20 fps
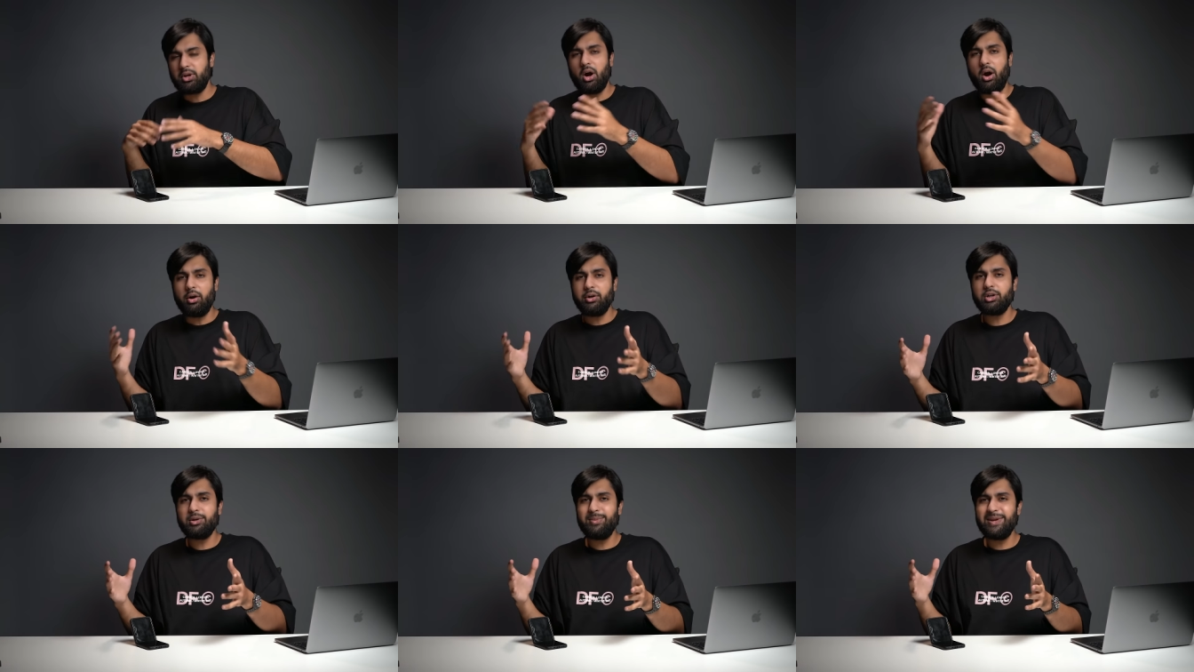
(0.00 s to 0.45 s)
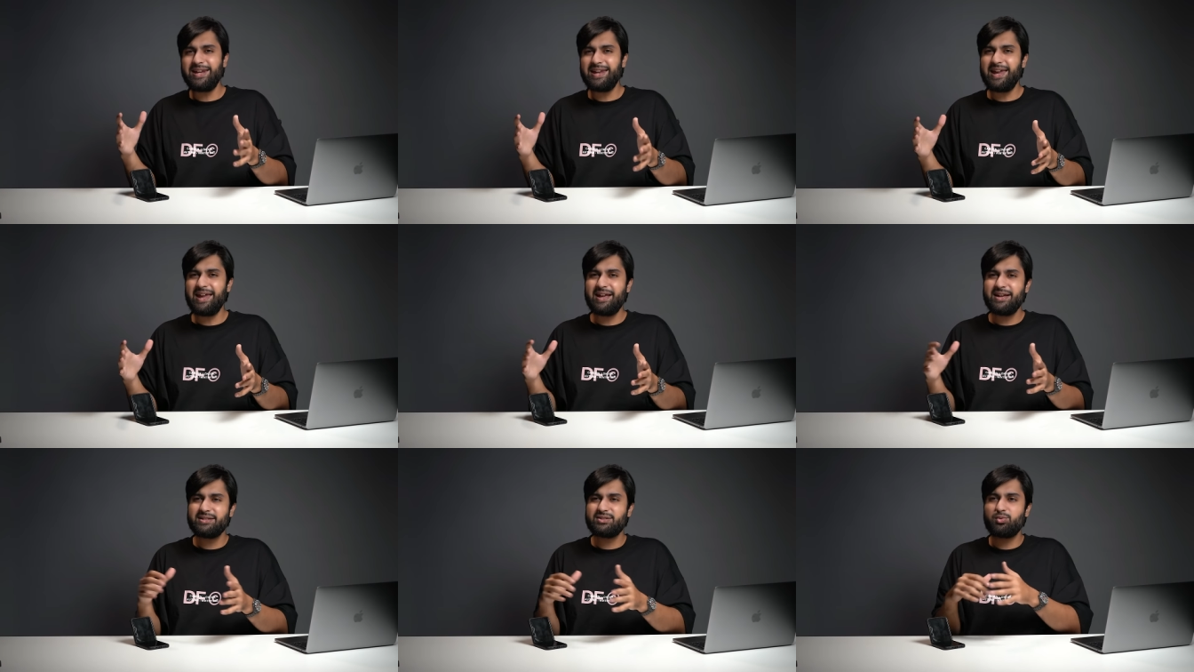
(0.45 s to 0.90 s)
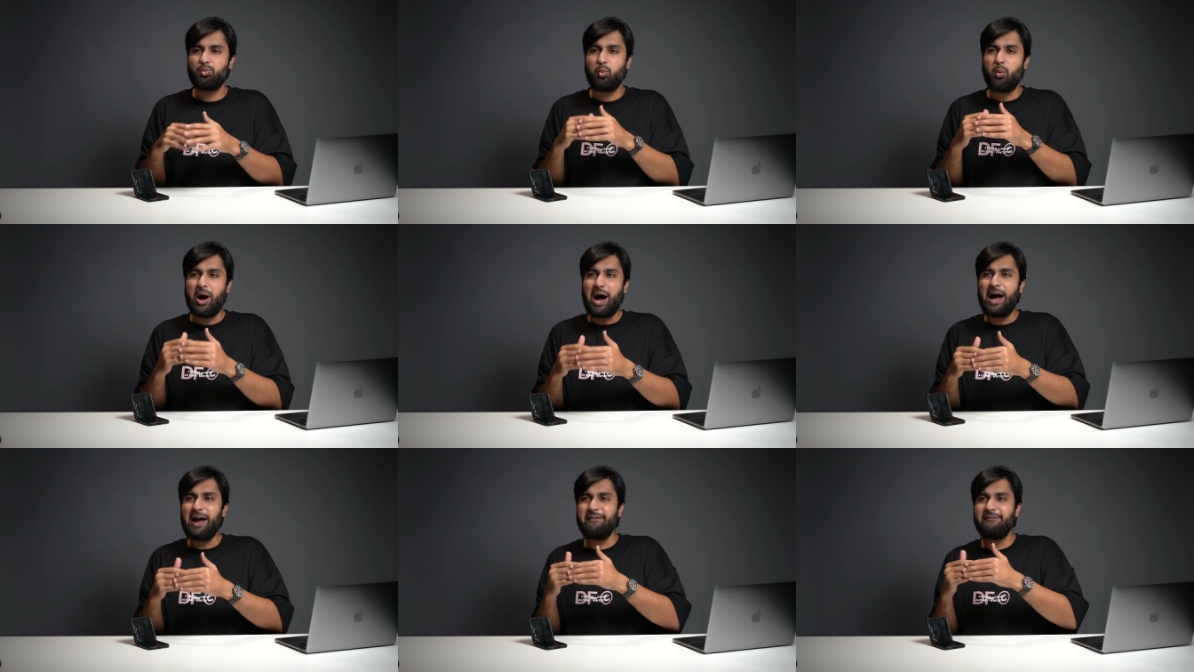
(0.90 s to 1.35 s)
argument is,
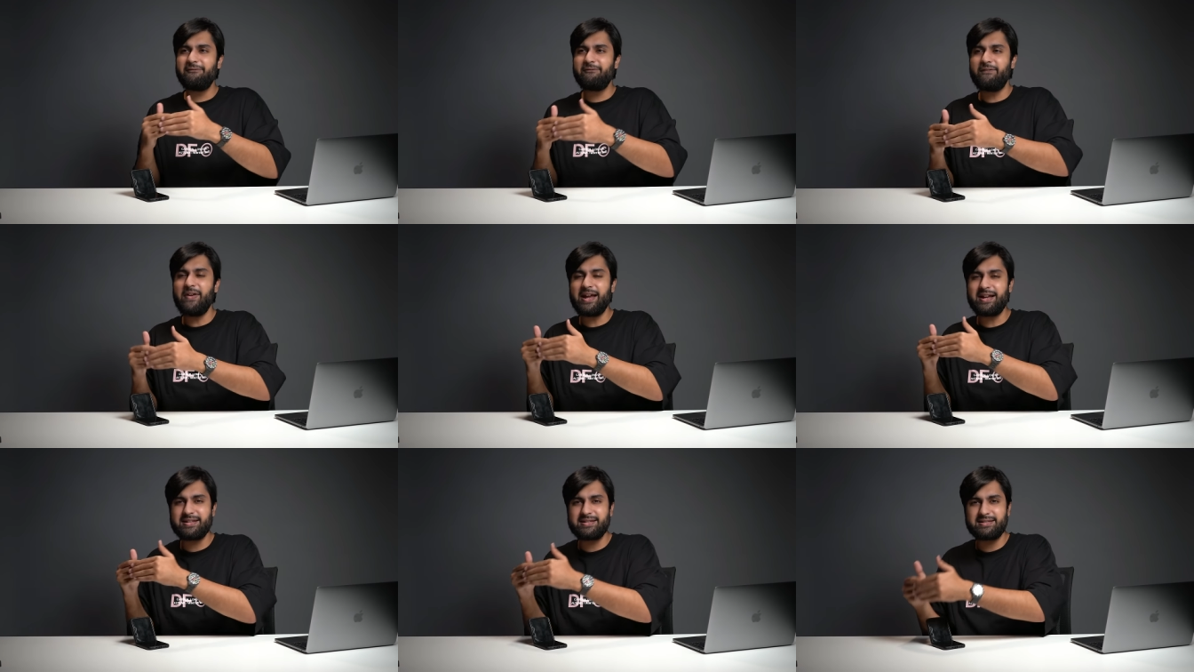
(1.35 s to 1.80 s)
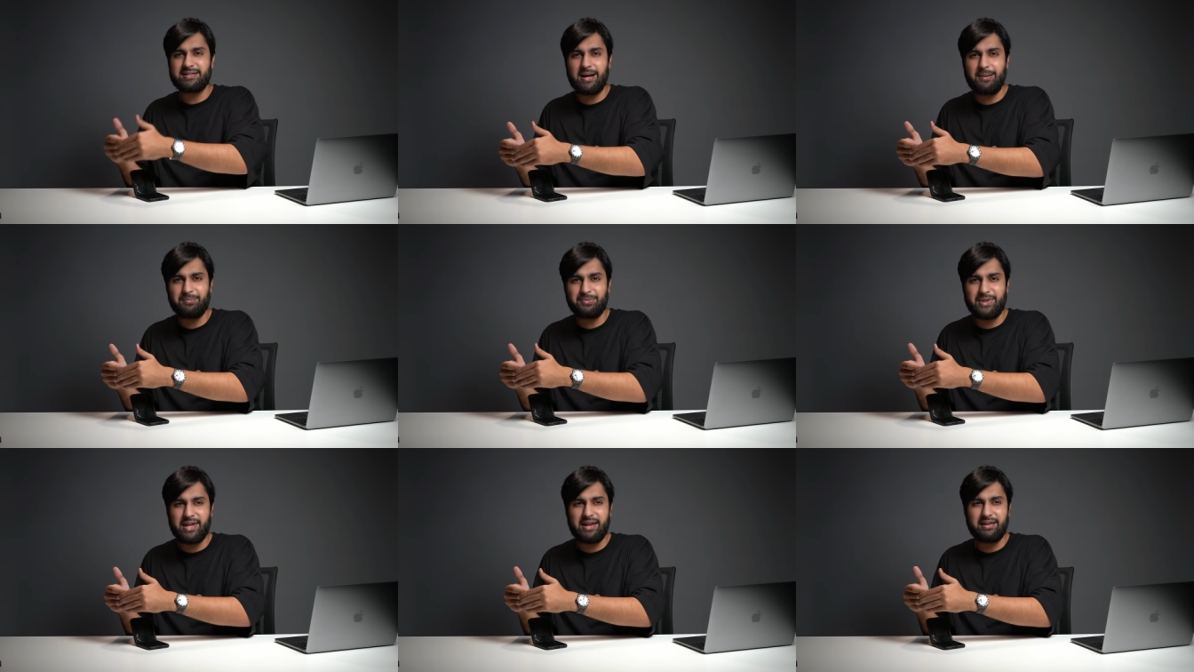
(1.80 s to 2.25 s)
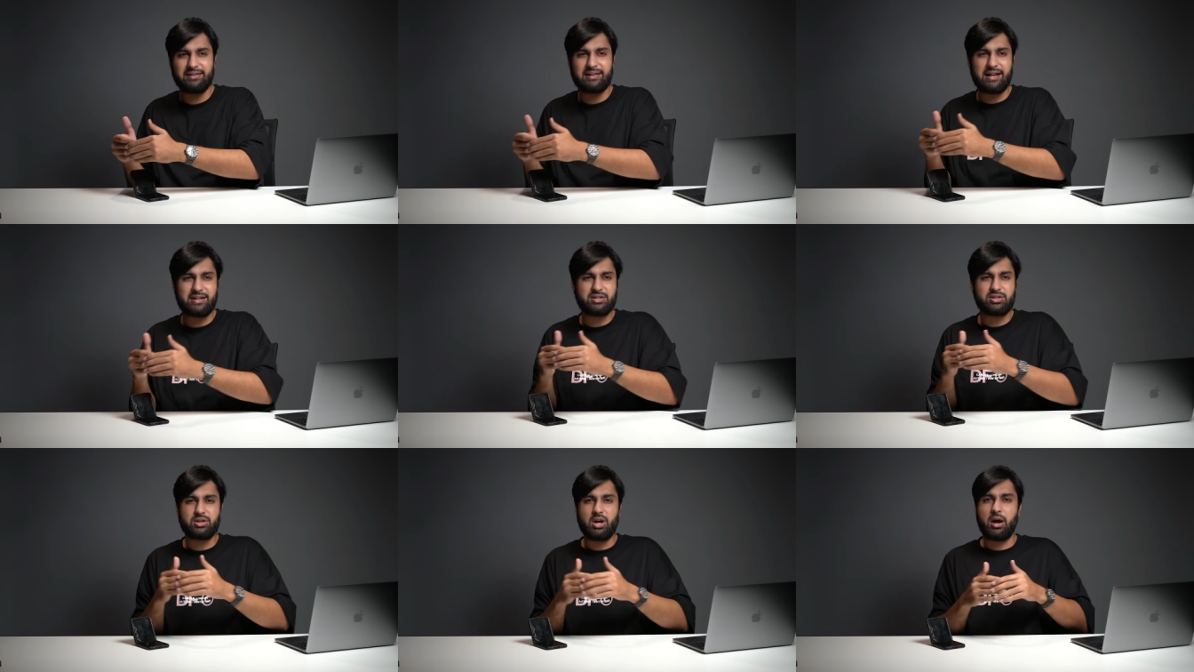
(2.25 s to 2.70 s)
why fix something
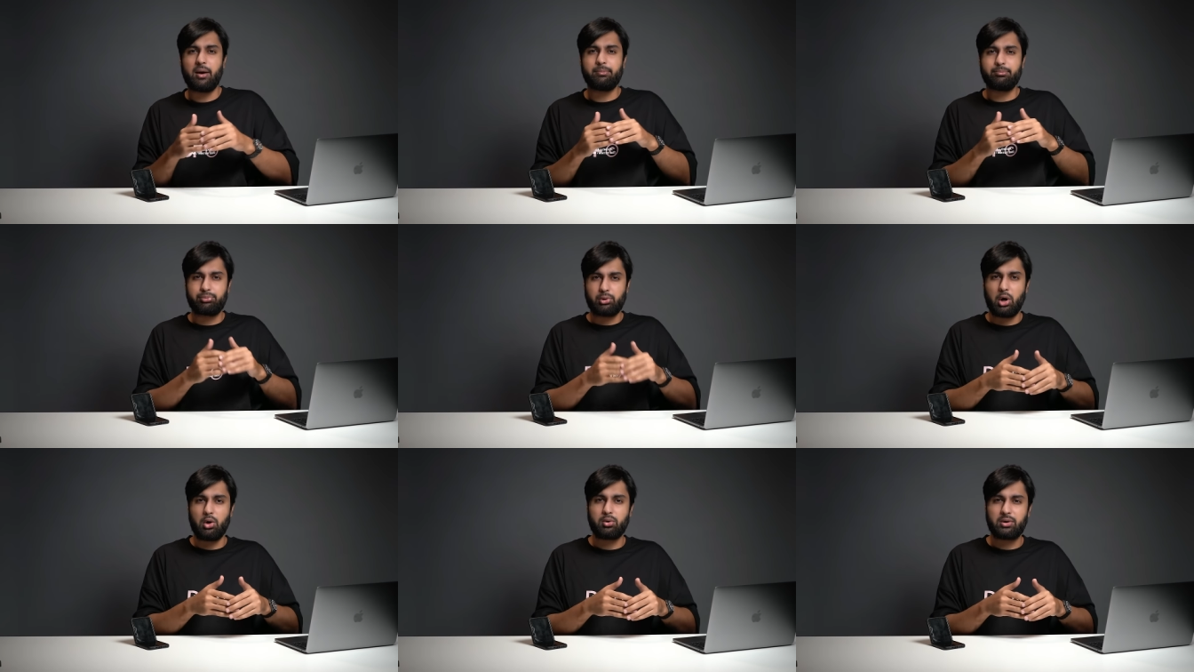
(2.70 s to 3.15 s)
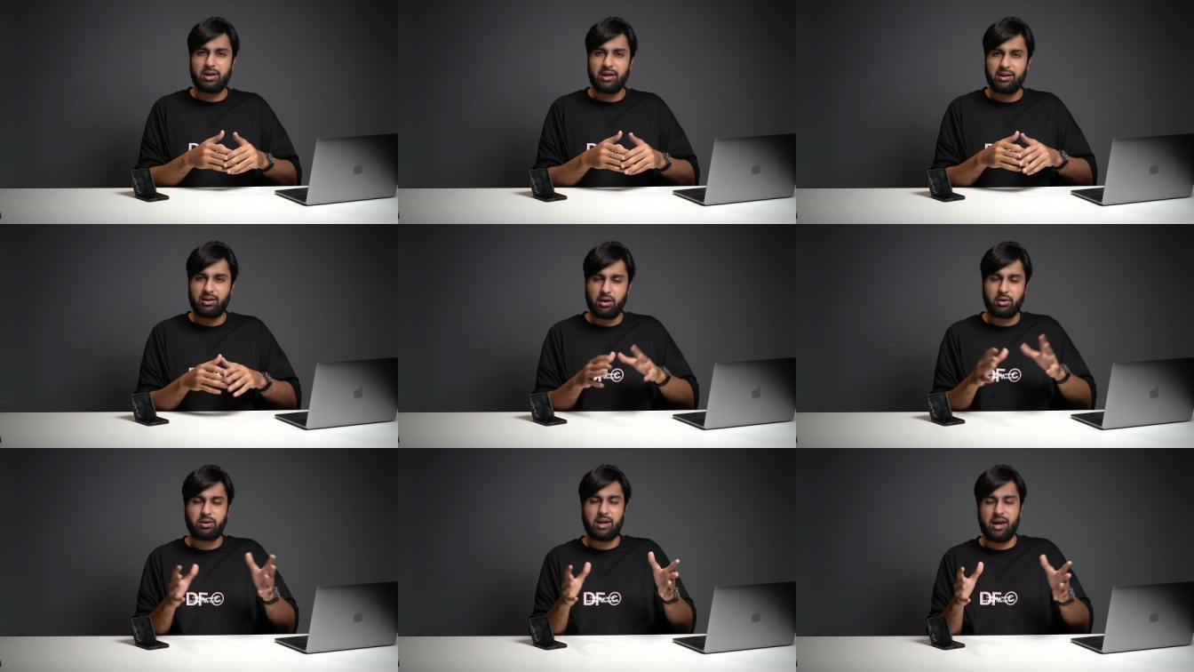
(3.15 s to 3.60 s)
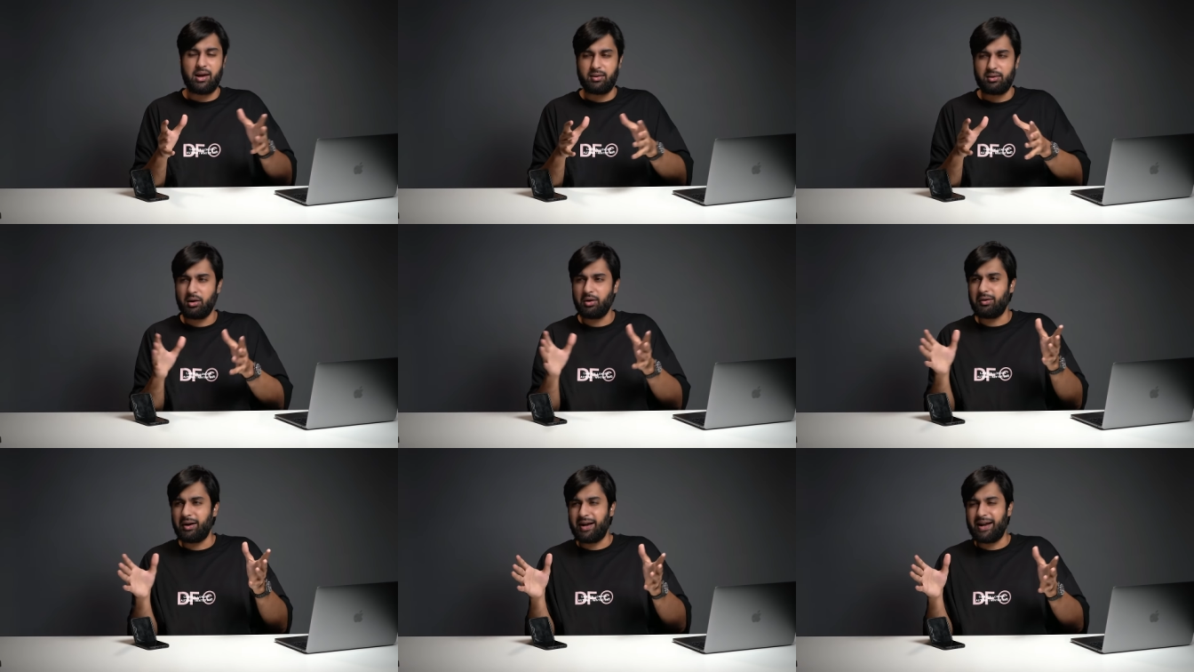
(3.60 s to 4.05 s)
that's not broken? Okay,
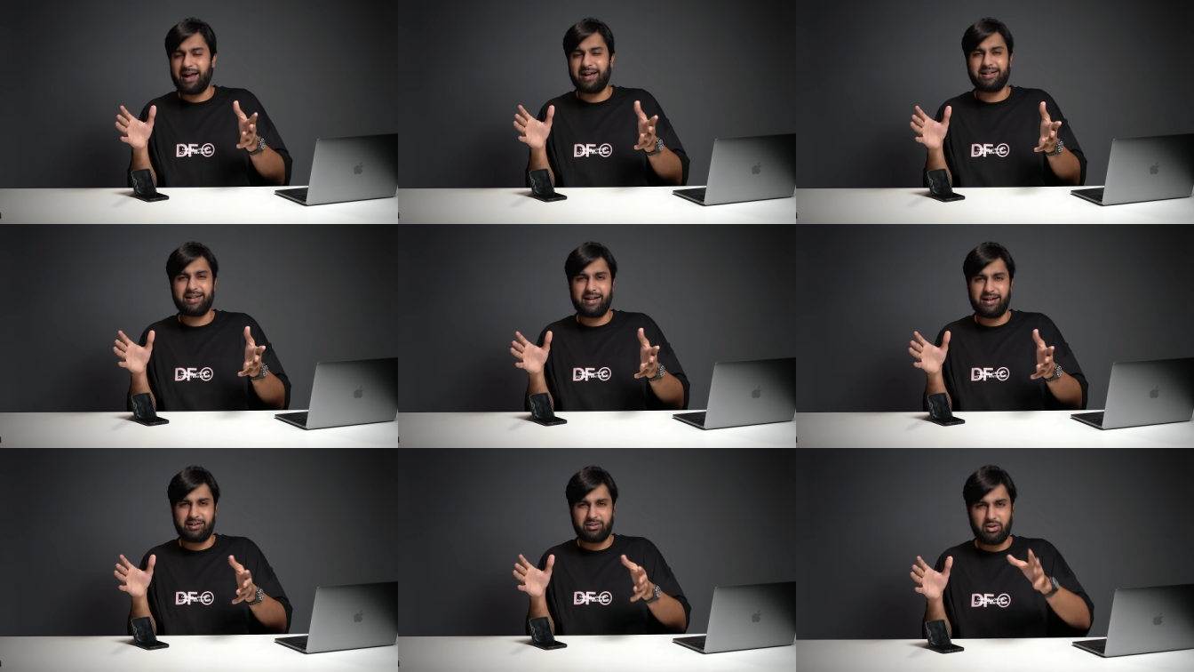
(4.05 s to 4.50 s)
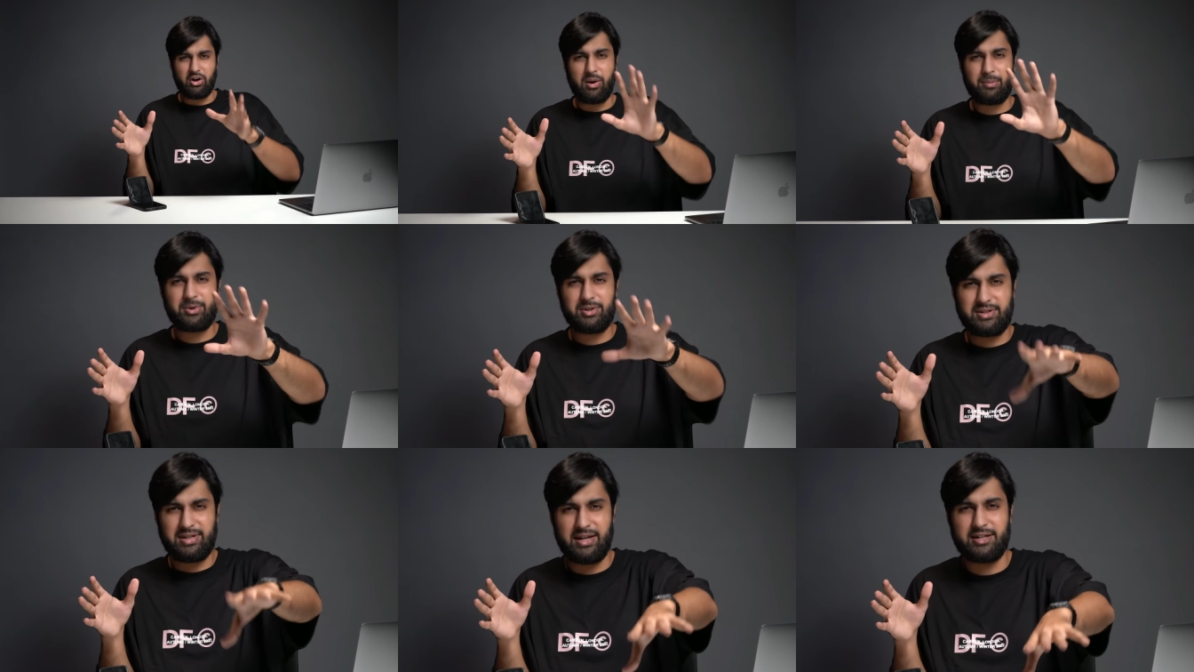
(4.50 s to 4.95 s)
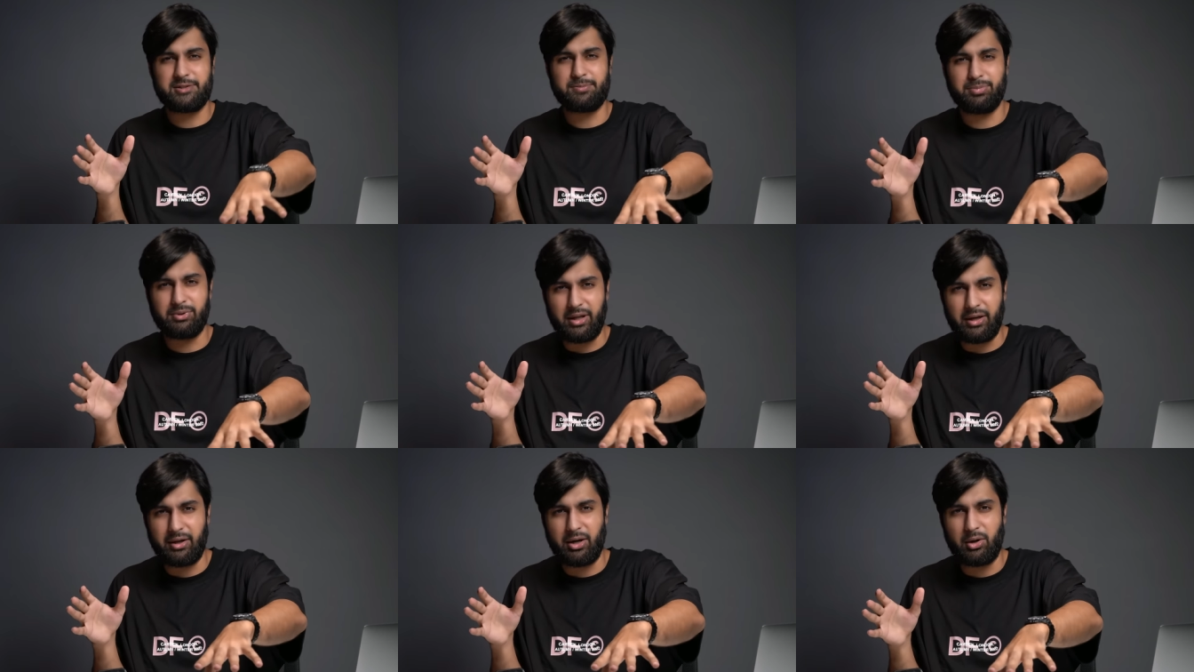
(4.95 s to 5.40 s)
all right, I get it. Calm your tits,
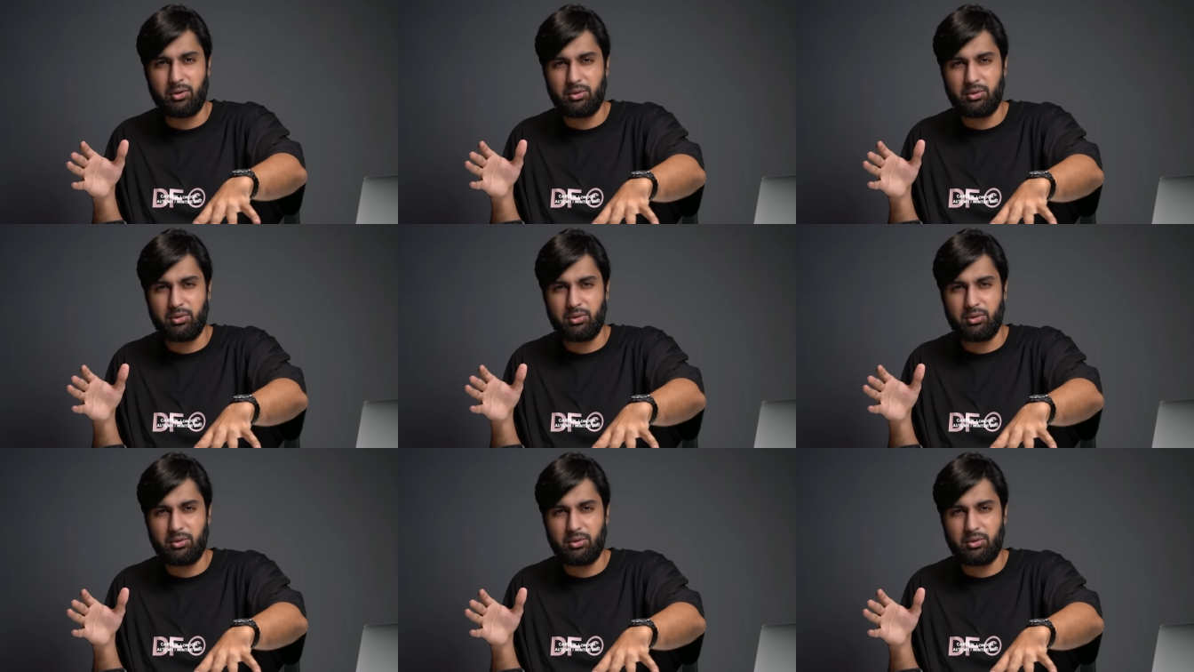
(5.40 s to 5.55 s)
Plato.